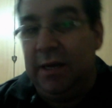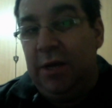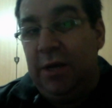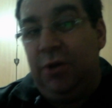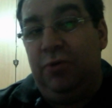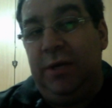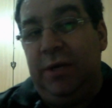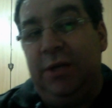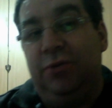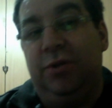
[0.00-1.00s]
You
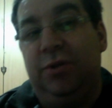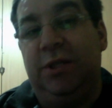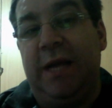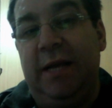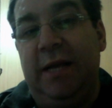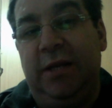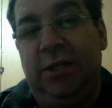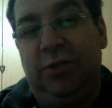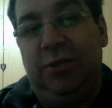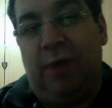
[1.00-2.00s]
need to say this
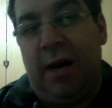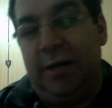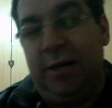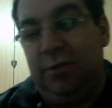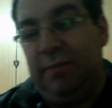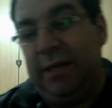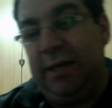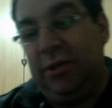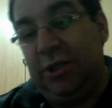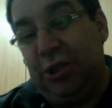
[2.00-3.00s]
dua to make
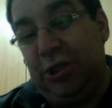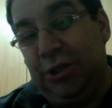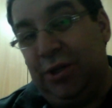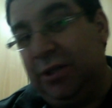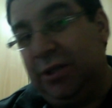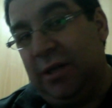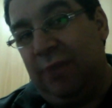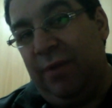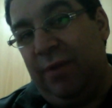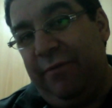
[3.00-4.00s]
this disaster
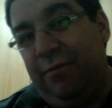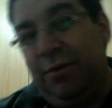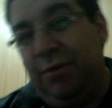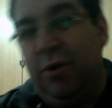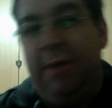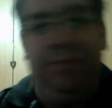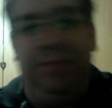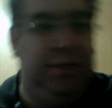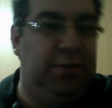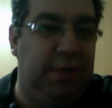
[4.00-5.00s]
away from you.
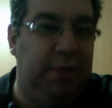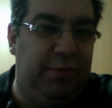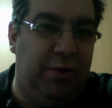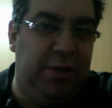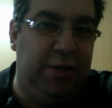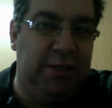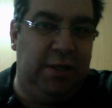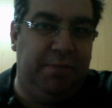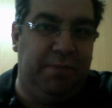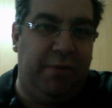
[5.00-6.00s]
This is one of the things that the
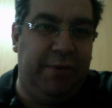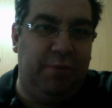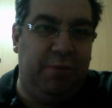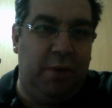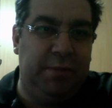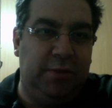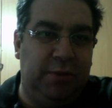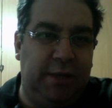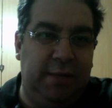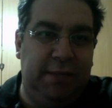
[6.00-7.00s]
Prophet Muhammad
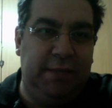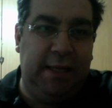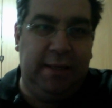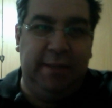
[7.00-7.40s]
said.